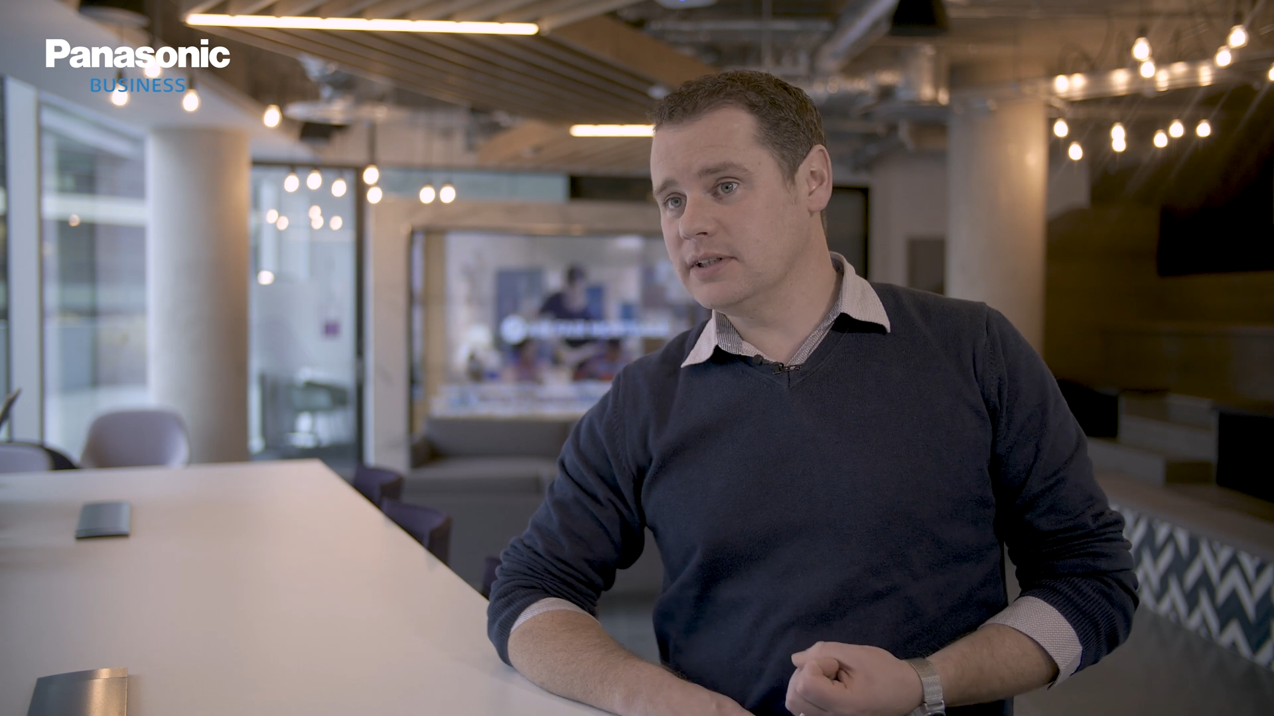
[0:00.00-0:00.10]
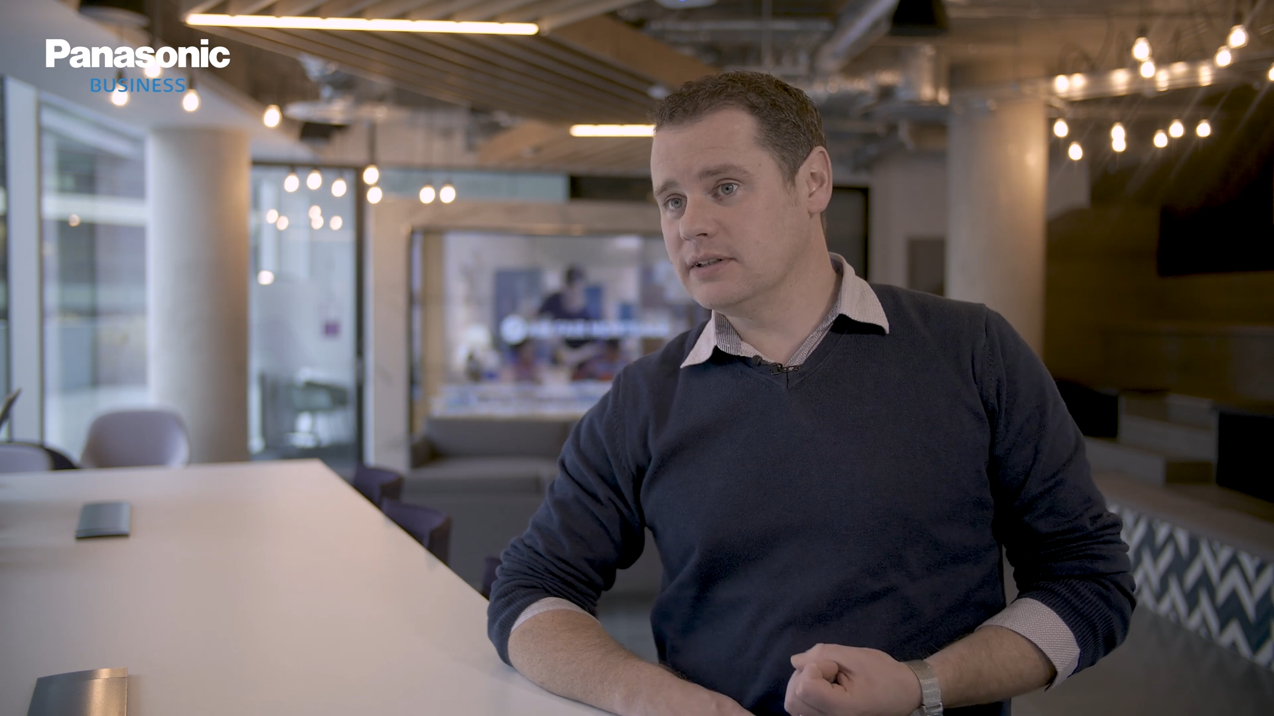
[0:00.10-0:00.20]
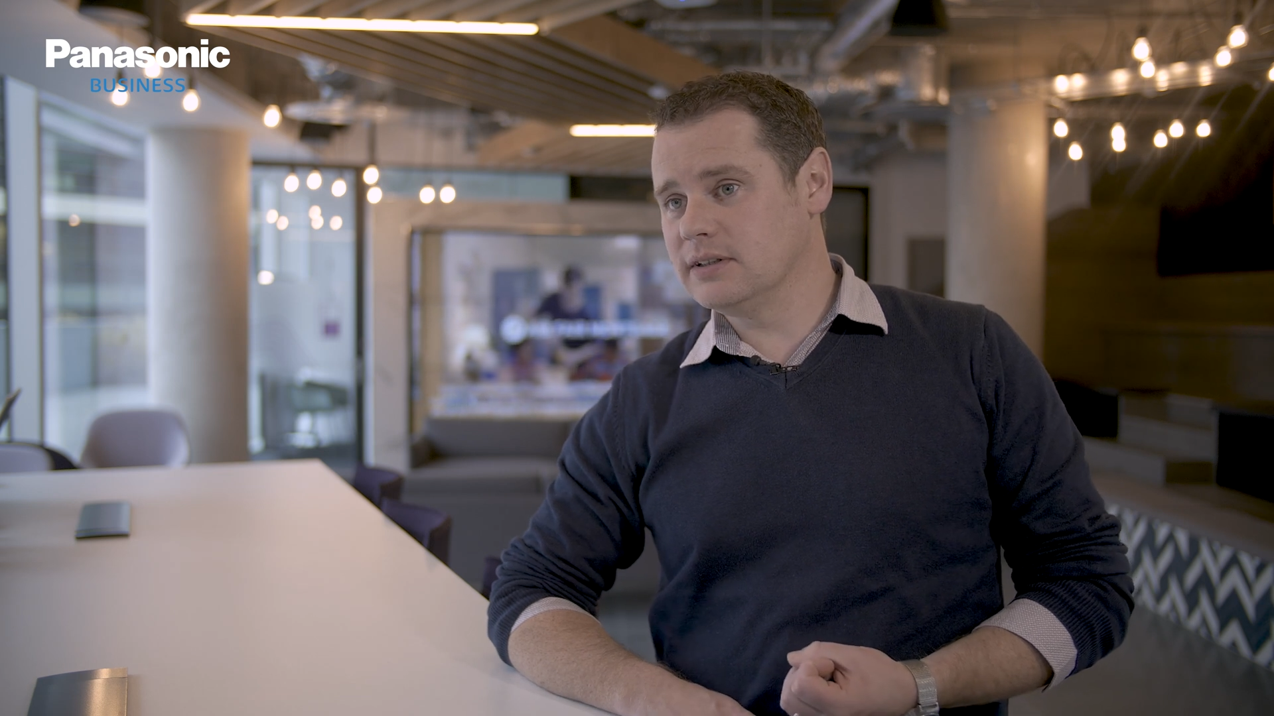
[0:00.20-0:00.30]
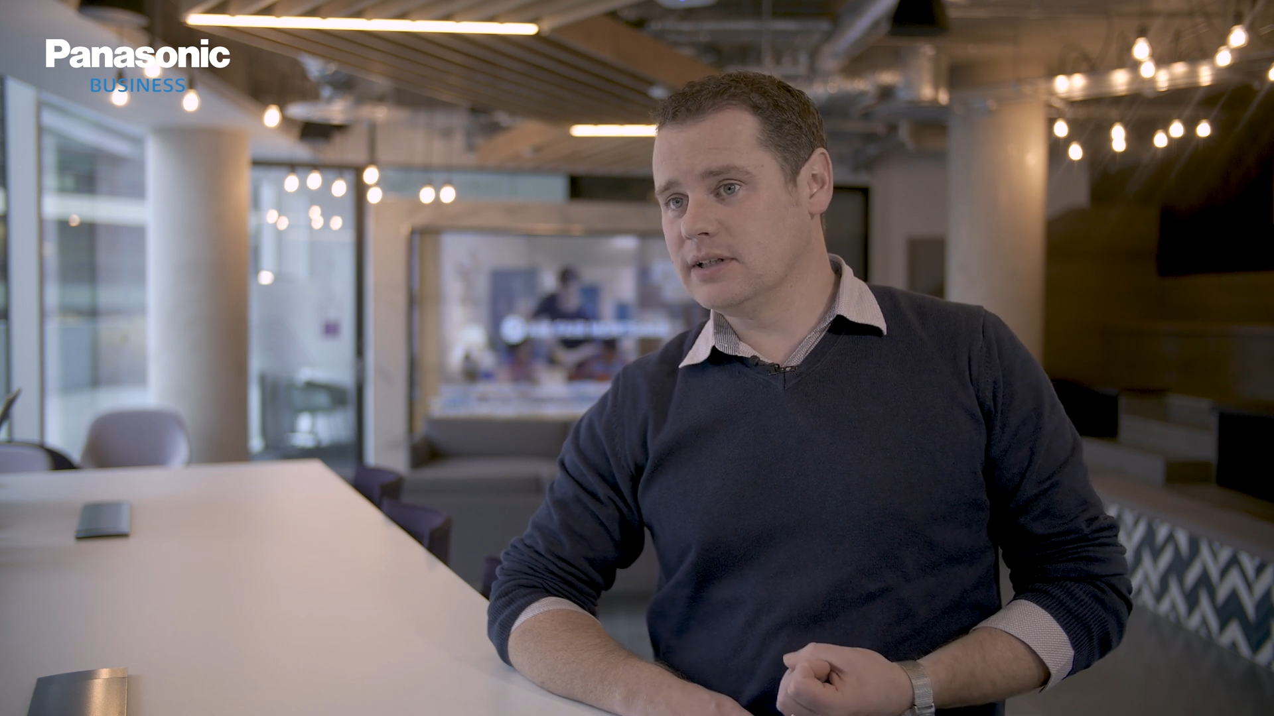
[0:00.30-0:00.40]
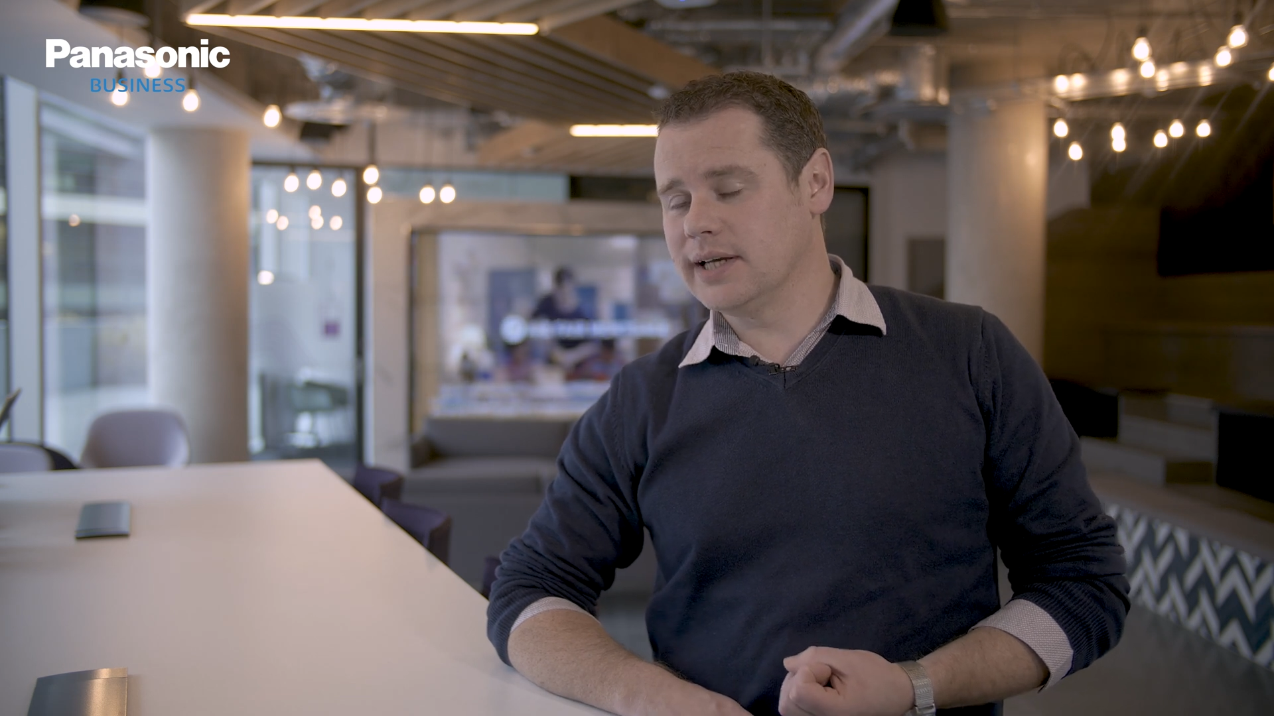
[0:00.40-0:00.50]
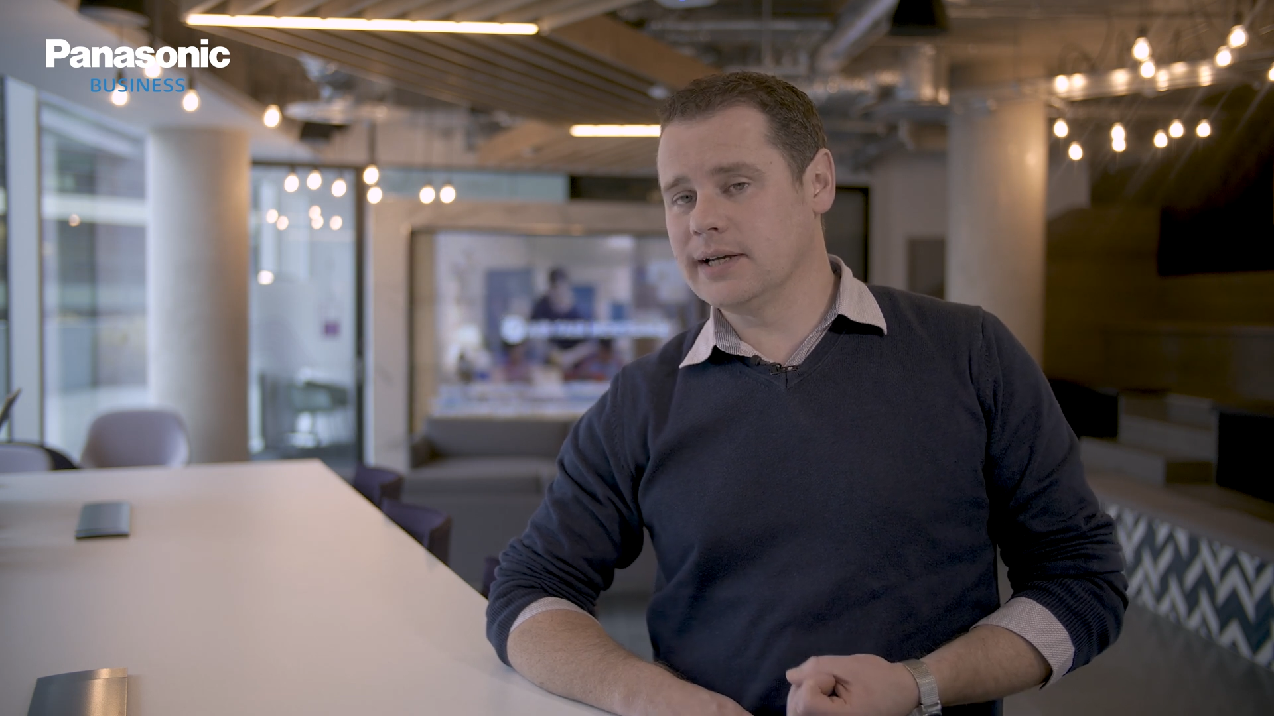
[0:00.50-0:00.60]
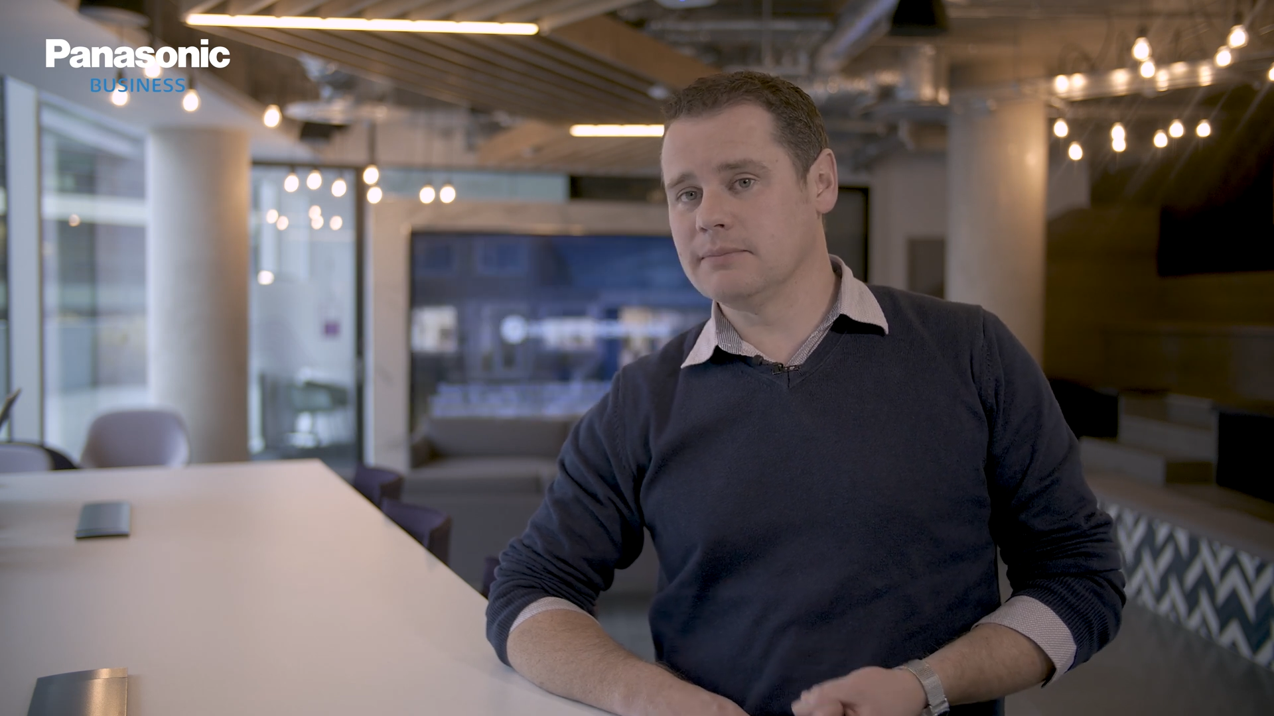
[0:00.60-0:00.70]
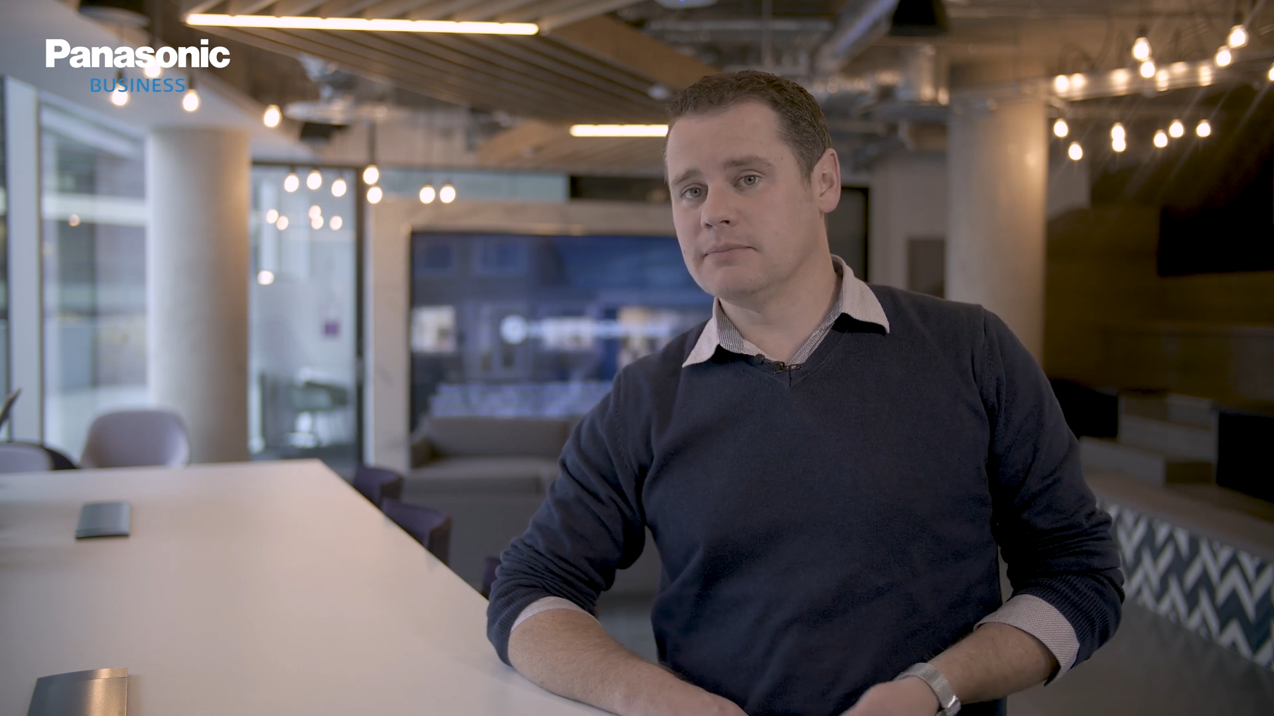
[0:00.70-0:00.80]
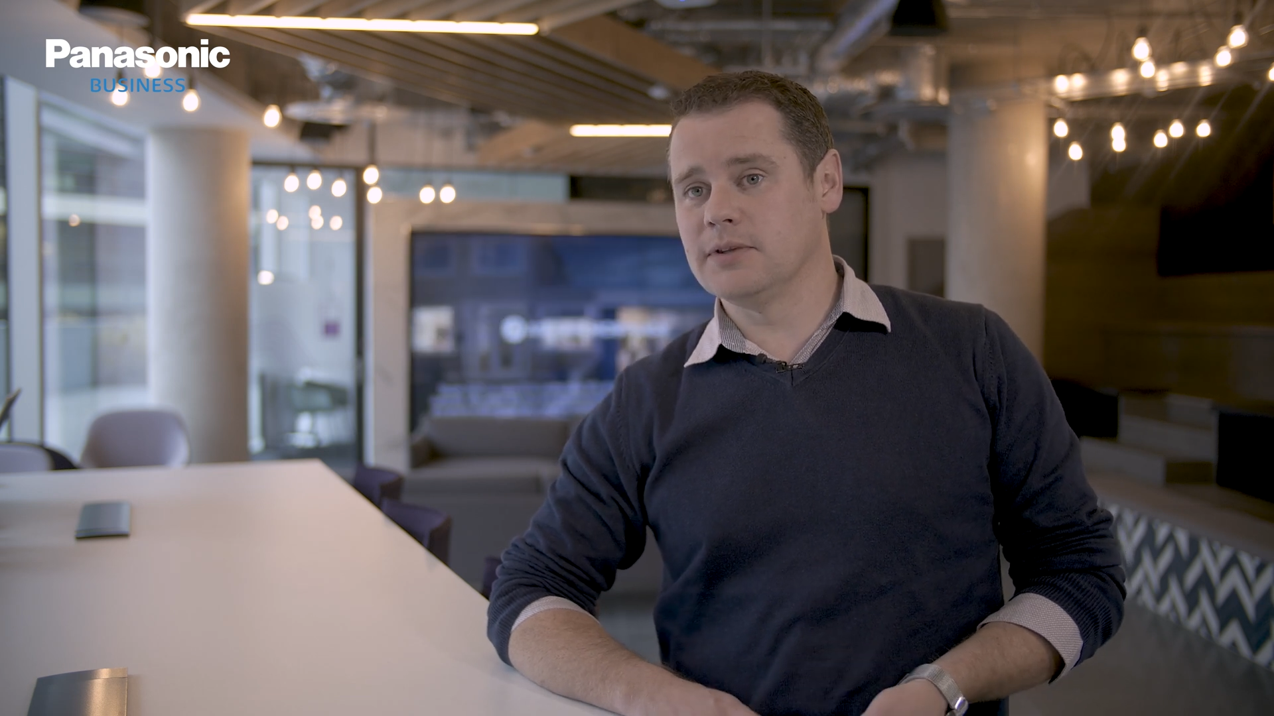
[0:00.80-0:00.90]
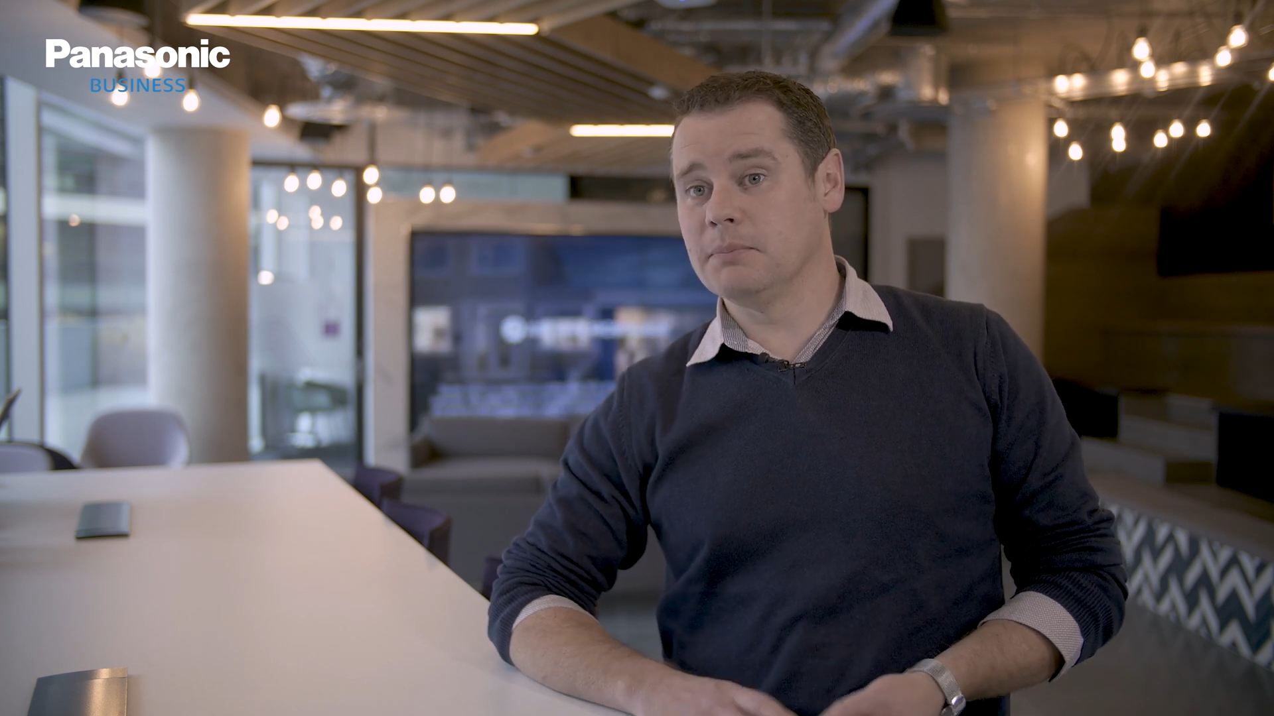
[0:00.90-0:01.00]

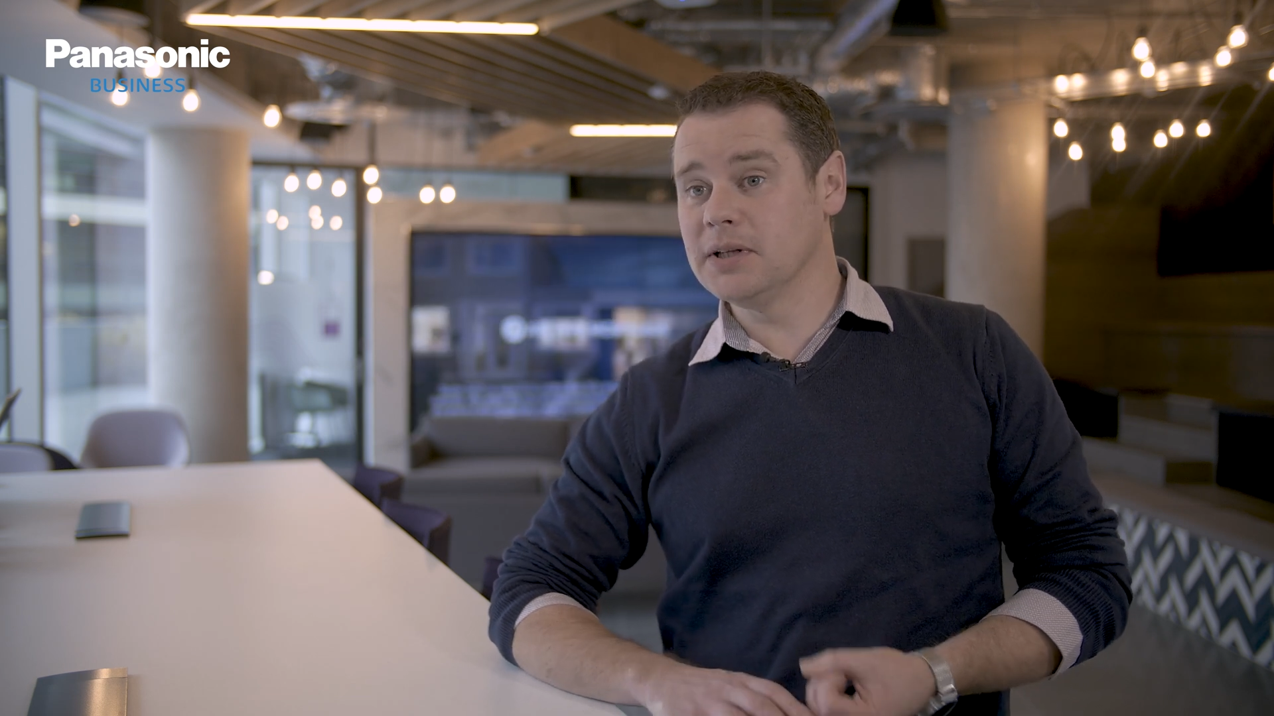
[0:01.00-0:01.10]
the